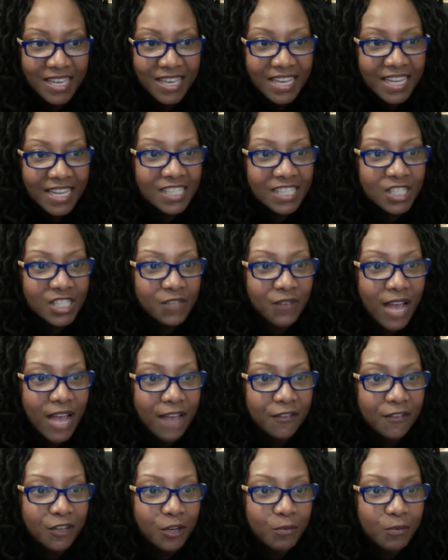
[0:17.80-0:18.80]
In
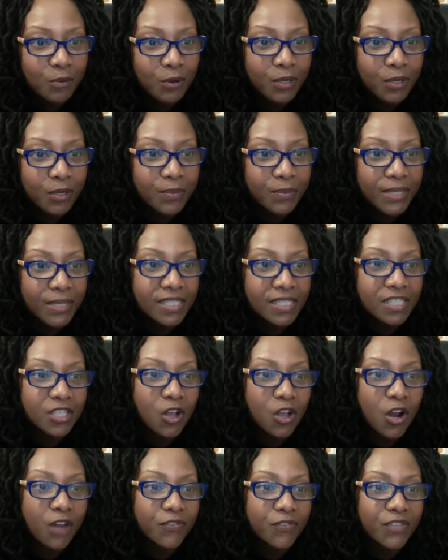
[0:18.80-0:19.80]
Surviving on Broken Pieces,
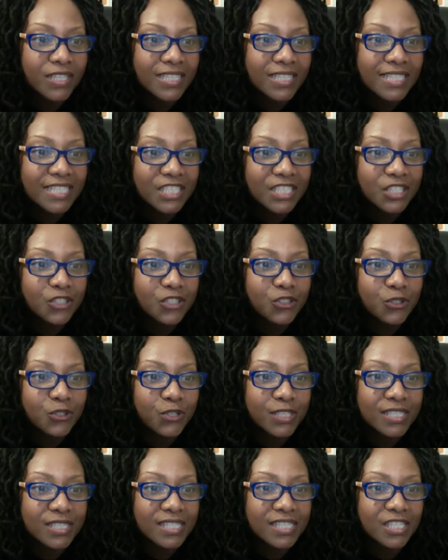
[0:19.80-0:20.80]
author Lynda
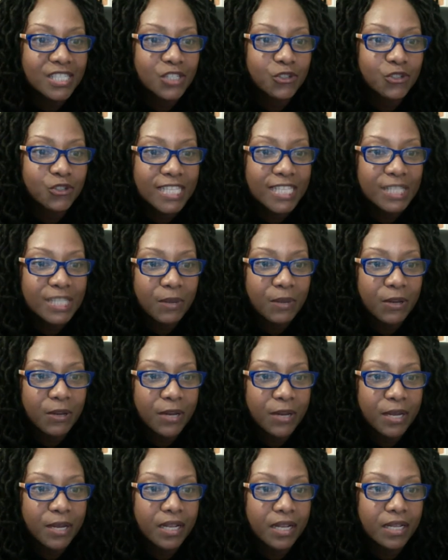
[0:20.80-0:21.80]
Joice is
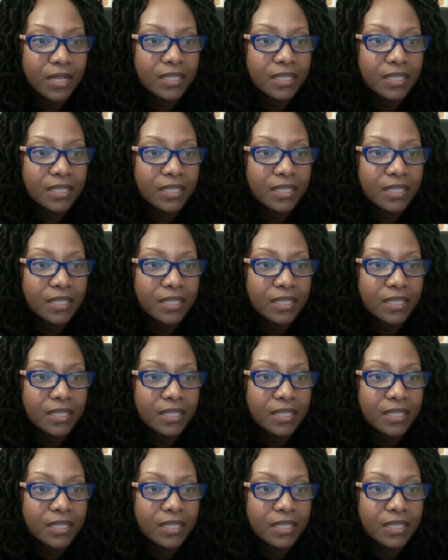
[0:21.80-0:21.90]
transparent